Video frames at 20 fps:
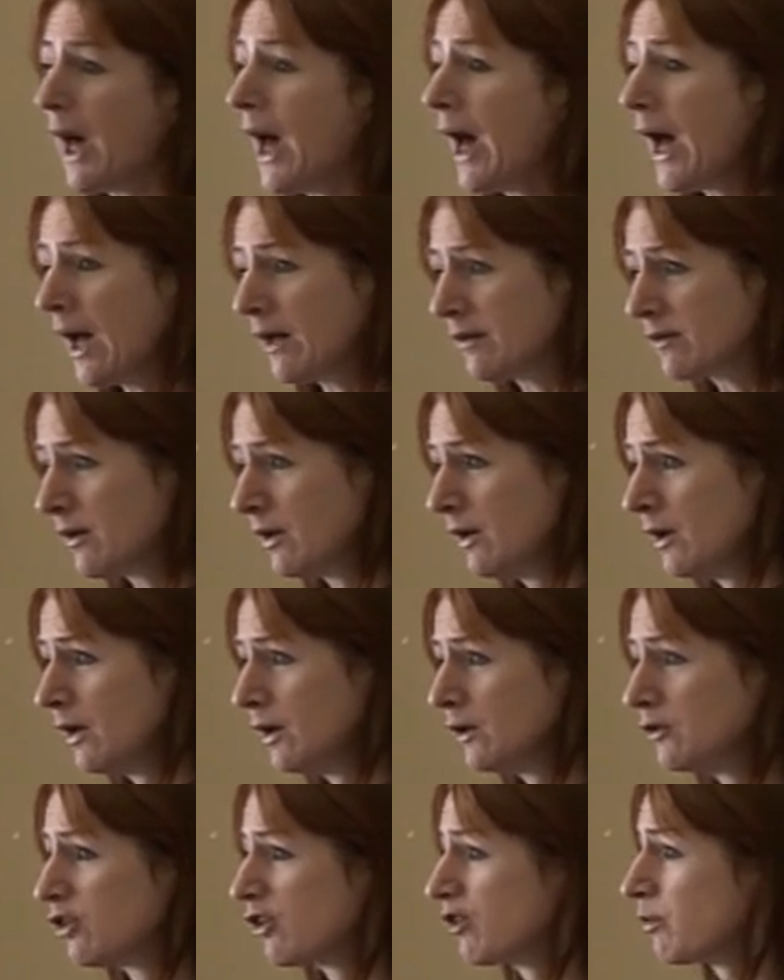path
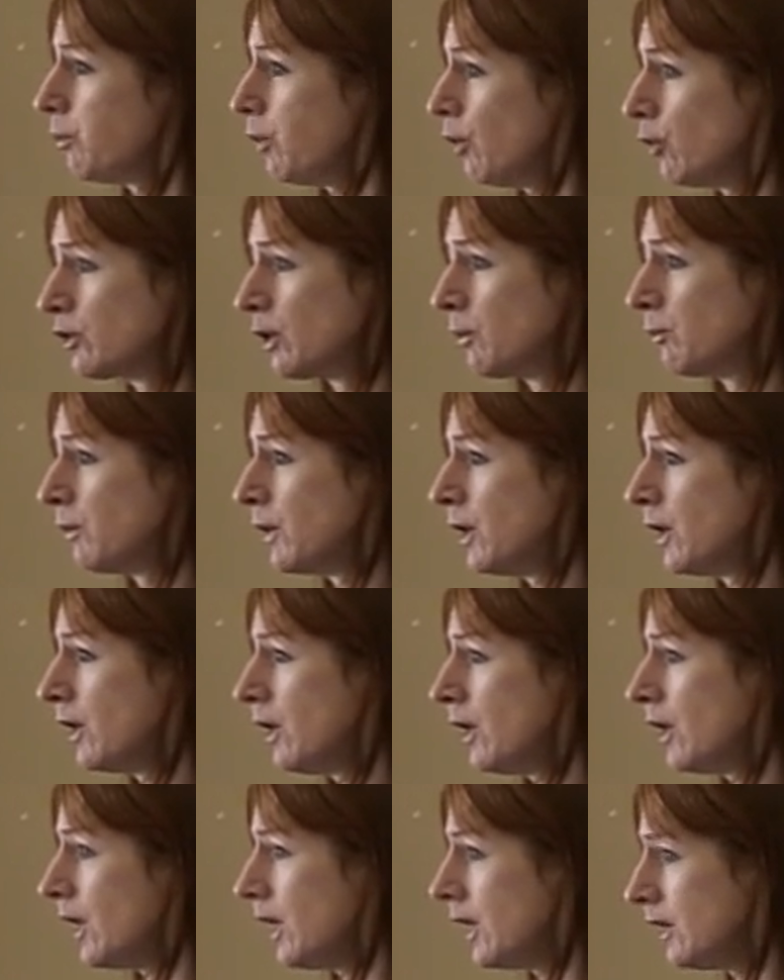just put them
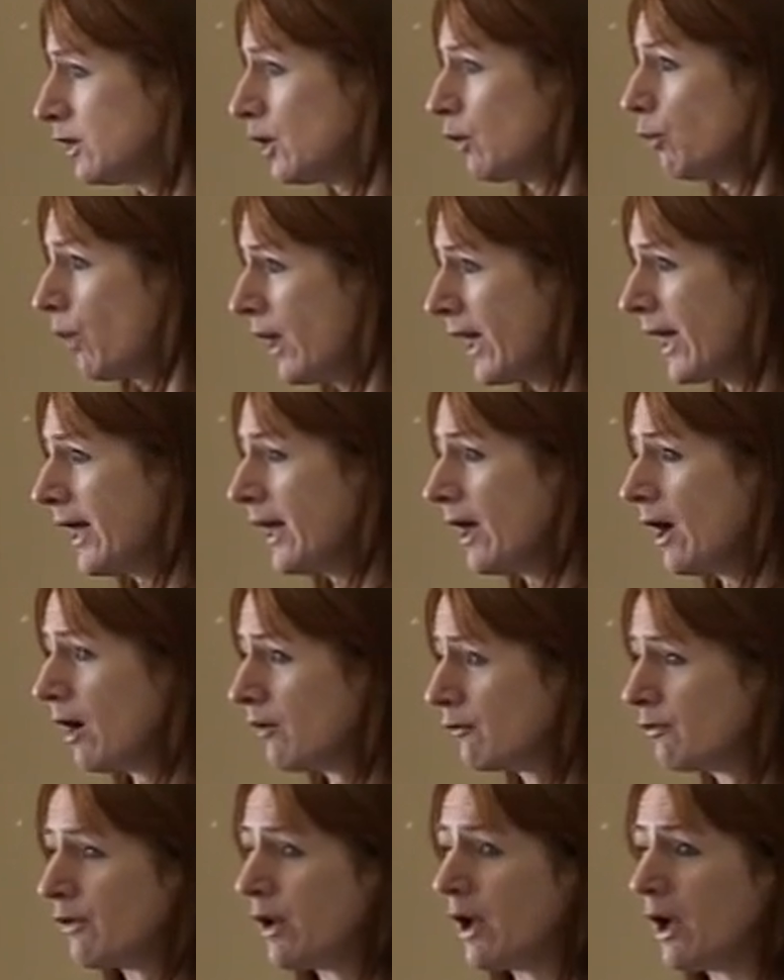in the way
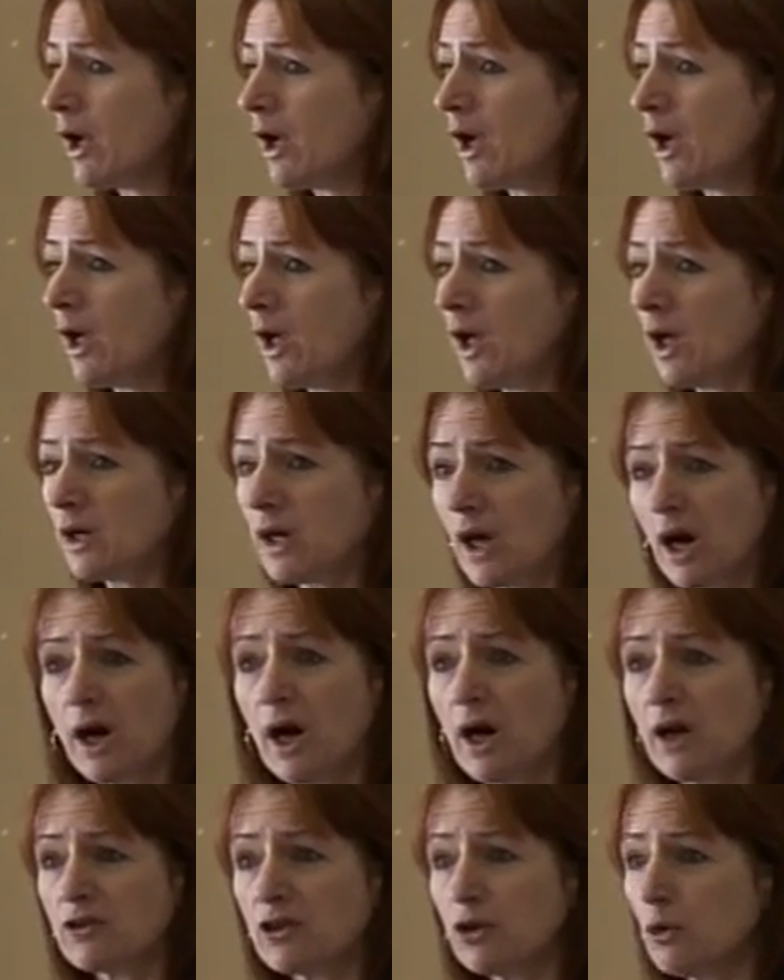of
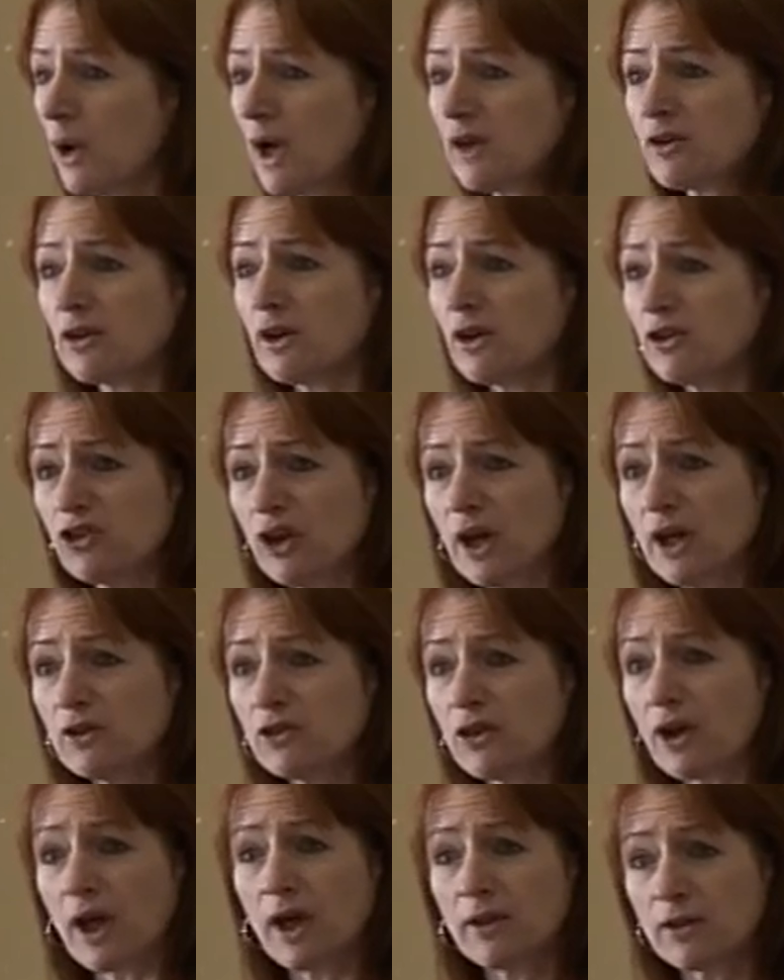guards who had an
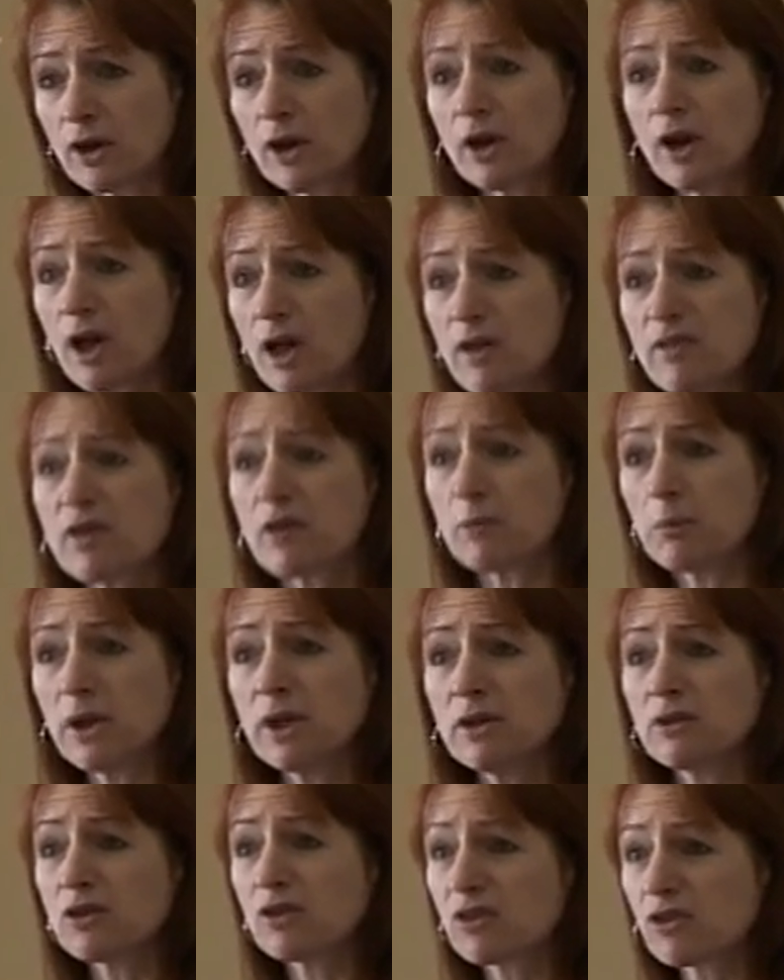agenda, and their lives have
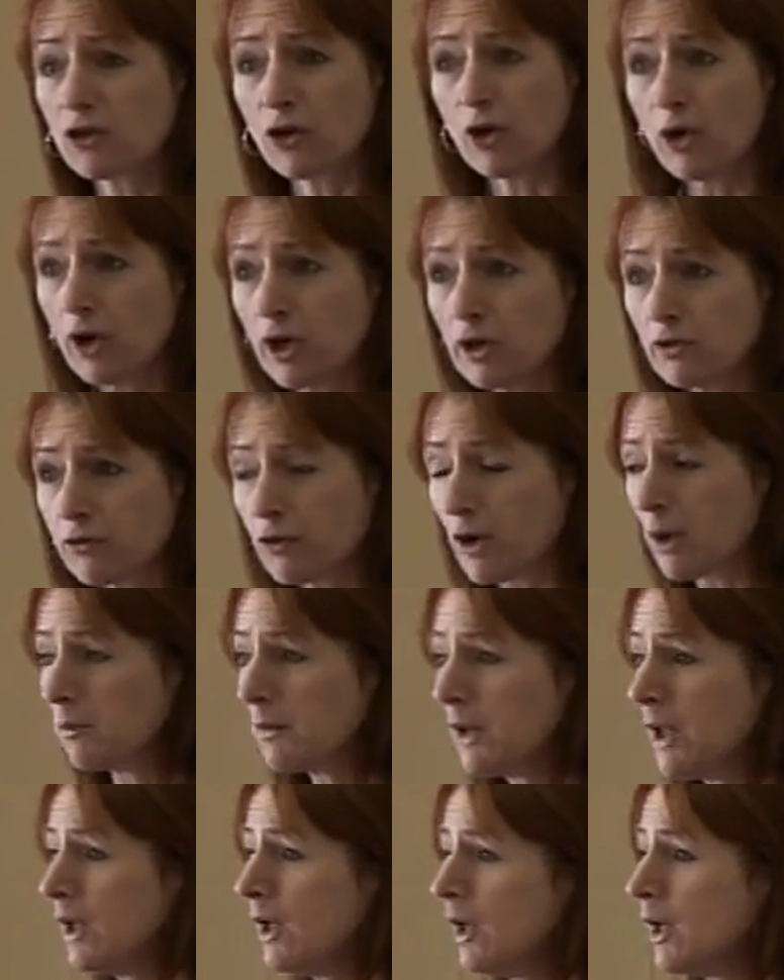been destroyed,
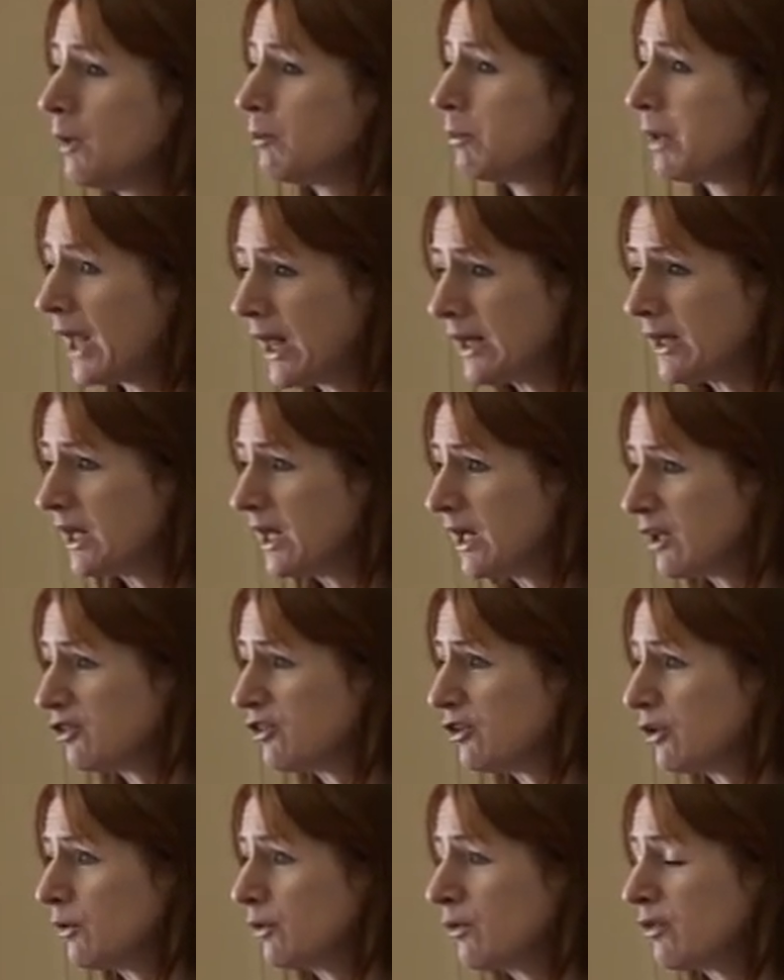from planning
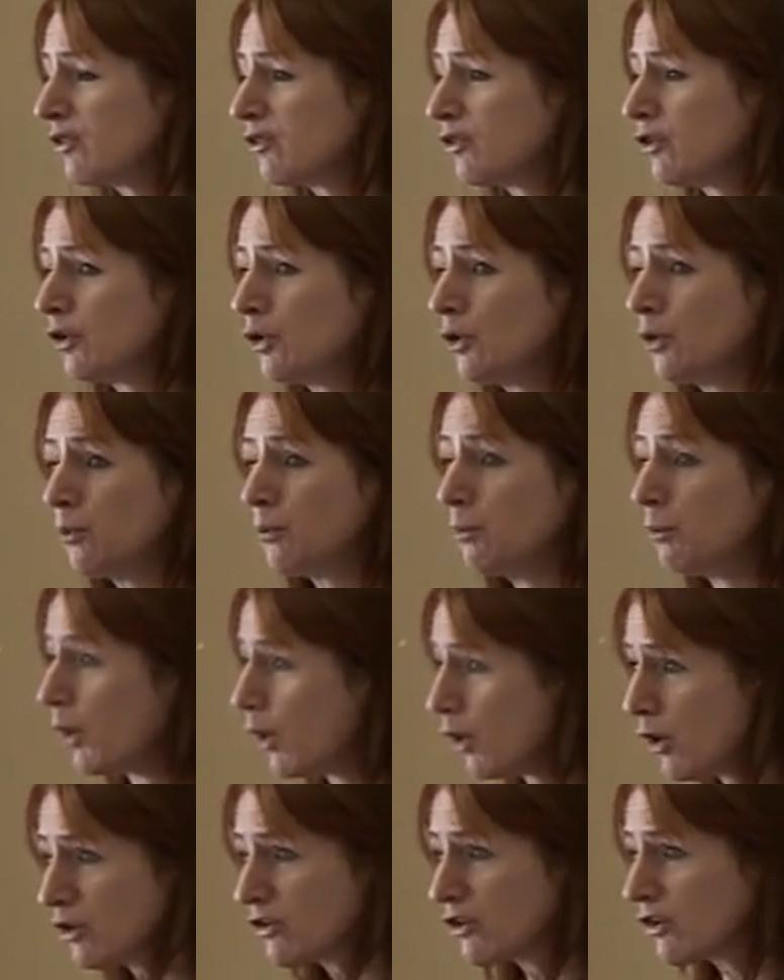issues to
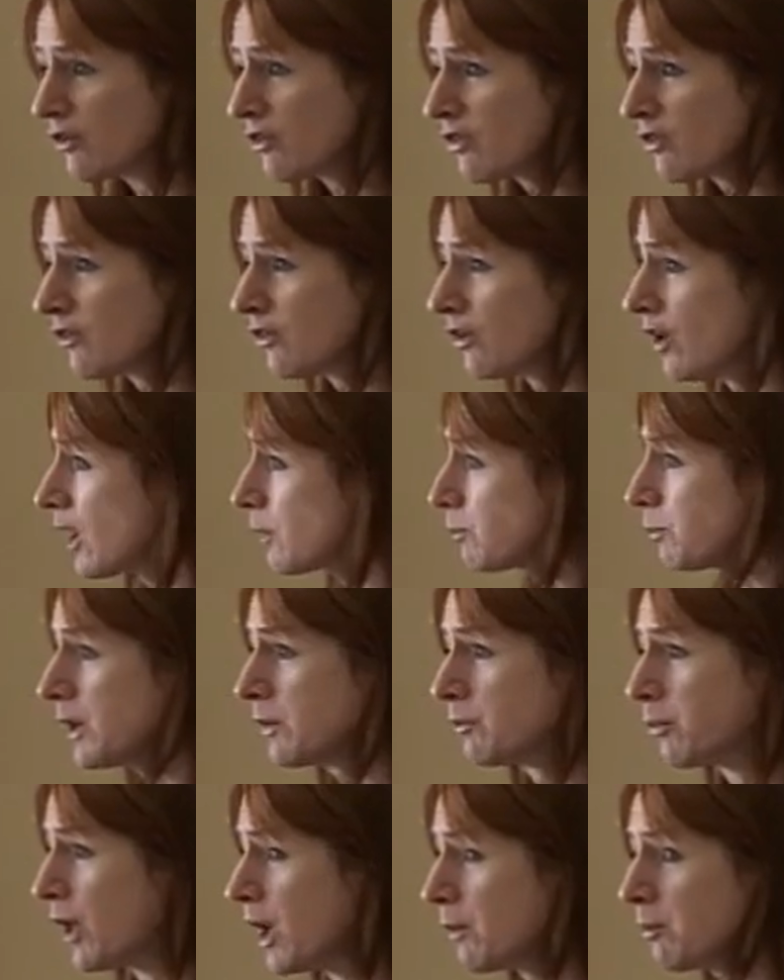murders not
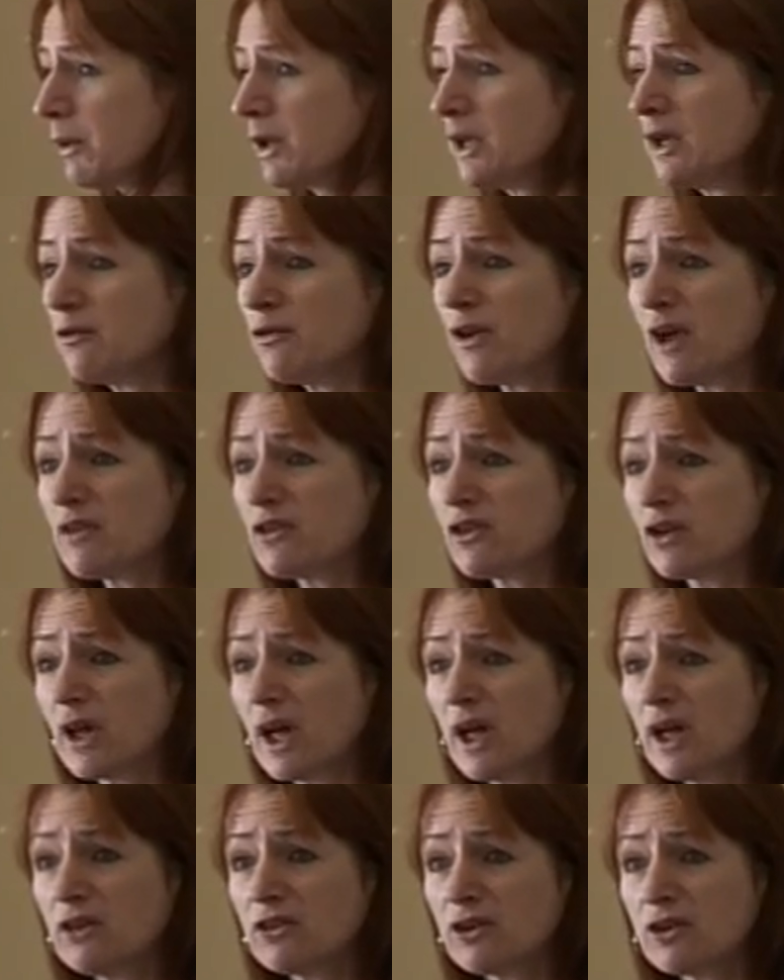being properly
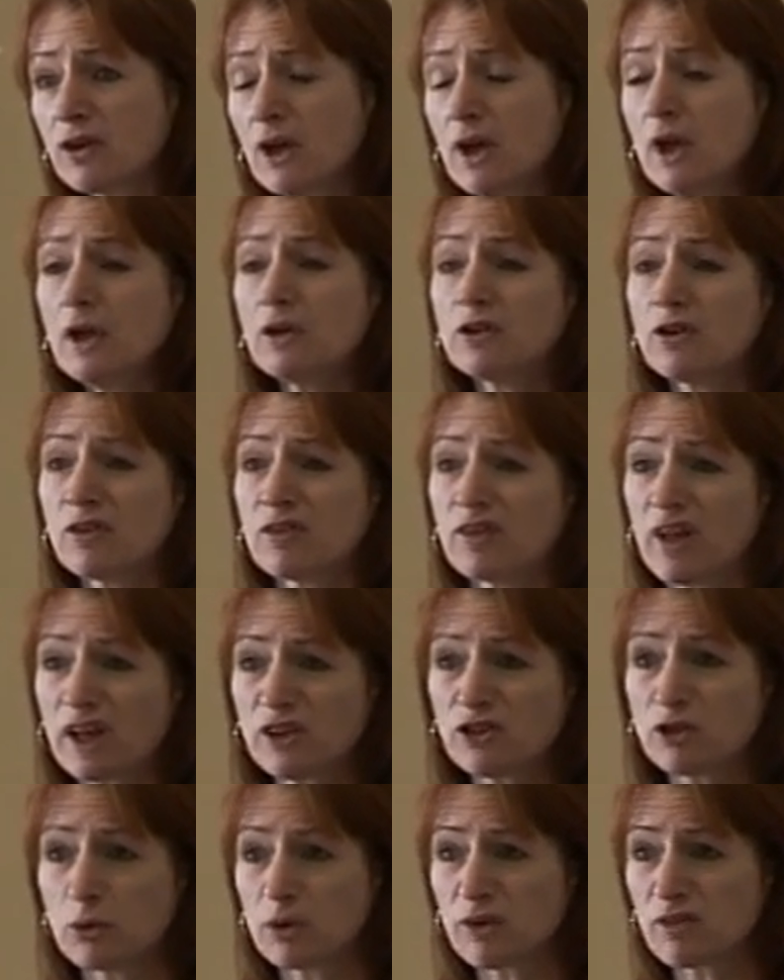investigated, to
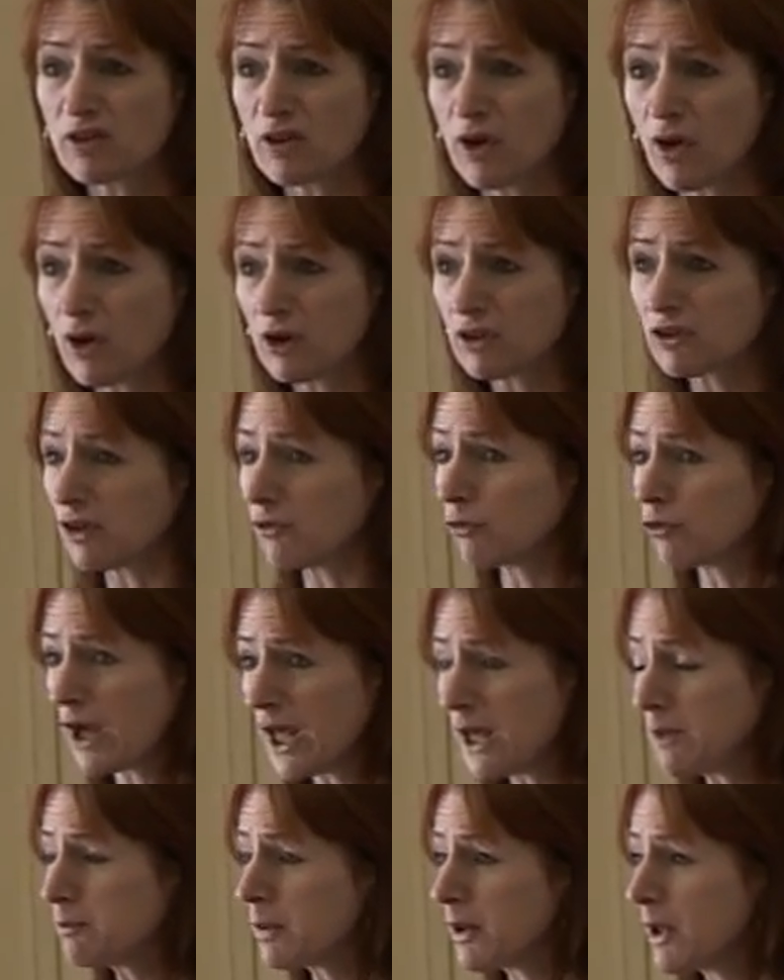sexual assault and
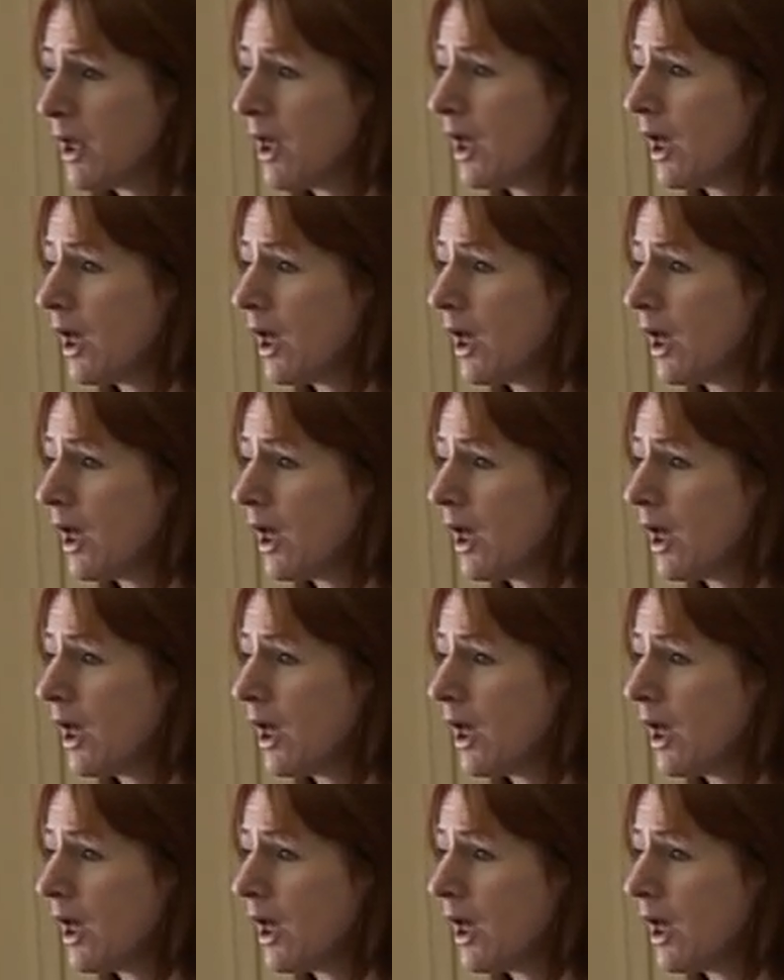rape